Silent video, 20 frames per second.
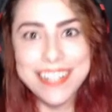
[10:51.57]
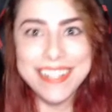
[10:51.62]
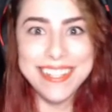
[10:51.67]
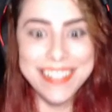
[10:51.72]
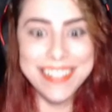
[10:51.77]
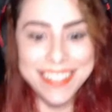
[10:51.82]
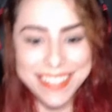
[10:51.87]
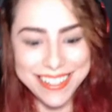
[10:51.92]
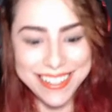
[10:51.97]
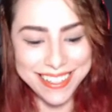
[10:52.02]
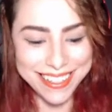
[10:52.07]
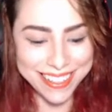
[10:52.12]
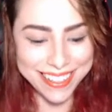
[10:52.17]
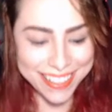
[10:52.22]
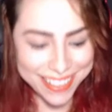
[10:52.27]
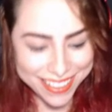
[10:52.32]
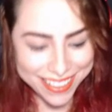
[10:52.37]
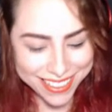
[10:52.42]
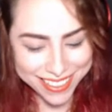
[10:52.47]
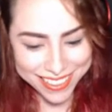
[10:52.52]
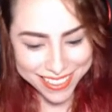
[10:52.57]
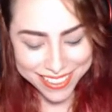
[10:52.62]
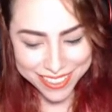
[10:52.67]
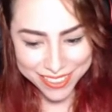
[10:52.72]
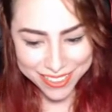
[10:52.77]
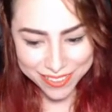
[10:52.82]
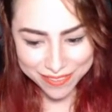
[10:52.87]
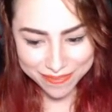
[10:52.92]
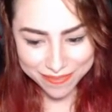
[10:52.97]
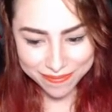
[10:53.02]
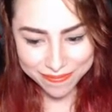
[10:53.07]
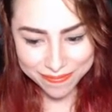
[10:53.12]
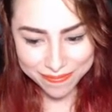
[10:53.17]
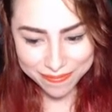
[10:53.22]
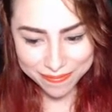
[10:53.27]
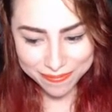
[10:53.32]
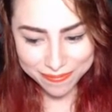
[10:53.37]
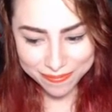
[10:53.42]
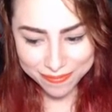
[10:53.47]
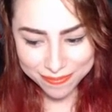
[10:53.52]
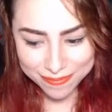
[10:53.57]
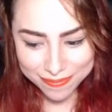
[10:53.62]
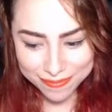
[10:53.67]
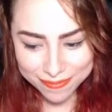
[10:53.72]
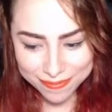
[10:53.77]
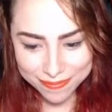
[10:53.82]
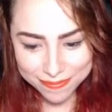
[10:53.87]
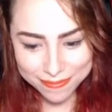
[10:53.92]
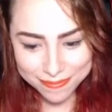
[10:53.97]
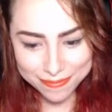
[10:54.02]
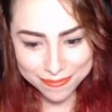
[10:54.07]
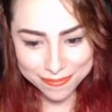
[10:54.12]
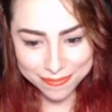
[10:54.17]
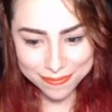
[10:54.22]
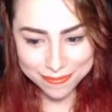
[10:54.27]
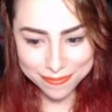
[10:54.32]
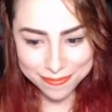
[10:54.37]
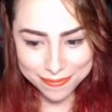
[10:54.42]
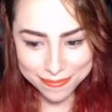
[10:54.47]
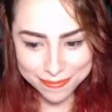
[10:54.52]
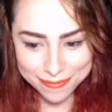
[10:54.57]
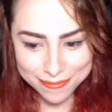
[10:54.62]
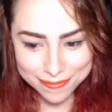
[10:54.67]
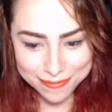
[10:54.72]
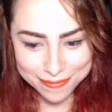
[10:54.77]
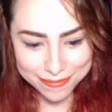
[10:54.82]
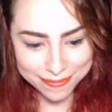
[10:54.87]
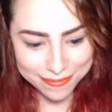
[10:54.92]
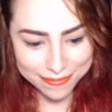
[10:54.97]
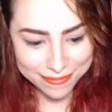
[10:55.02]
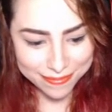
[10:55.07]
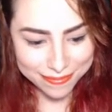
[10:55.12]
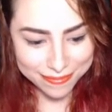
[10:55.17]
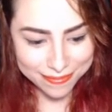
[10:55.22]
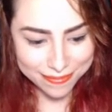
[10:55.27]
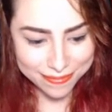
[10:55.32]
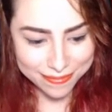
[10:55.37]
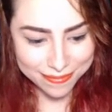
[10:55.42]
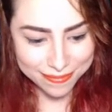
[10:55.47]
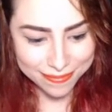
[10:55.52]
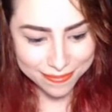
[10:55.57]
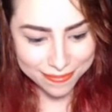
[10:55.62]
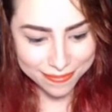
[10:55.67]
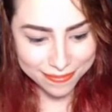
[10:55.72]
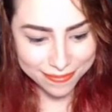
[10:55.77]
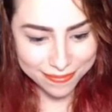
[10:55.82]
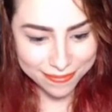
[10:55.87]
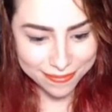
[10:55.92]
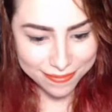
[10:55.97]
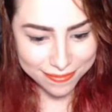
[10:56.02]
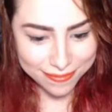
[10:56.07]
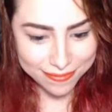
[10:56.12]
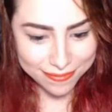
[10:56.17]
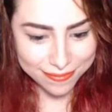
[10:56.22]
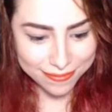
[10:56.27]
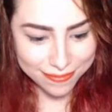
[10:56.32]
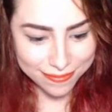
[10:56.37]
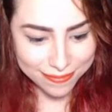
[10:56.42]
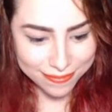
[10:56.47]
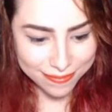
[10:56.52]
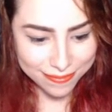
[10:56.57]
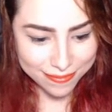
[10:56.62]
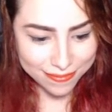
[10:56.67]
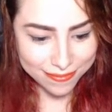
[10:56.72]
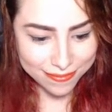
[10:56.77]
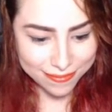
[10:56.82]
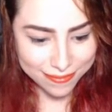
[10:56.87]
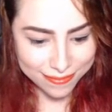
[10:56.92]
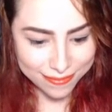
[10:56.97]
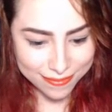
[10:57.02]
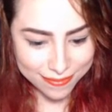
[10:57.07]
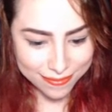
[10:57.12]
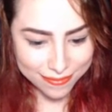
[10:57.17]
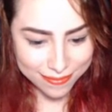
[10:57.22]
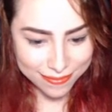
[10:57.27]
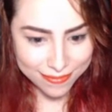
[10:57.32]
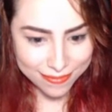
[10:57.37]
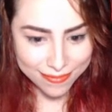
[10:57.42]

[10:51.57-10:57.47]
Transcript: Nothing is said.